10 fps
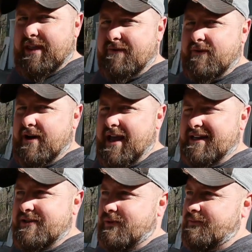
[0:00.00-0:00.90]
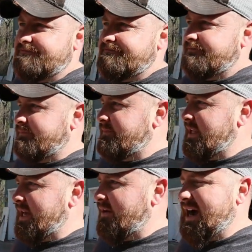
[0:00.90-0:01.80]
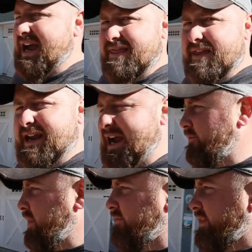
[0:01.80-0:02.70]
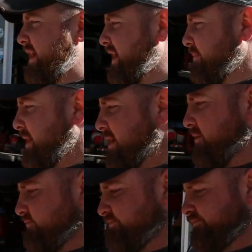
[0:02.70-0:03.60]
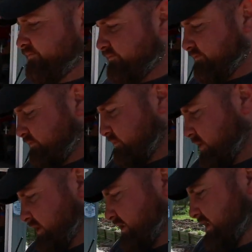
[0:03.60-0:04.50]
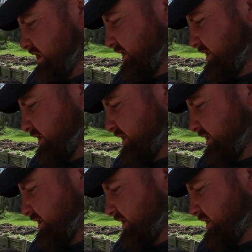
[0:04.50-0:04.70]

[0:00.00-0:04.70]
in that front axle. Now, I think I roughly got about, let's see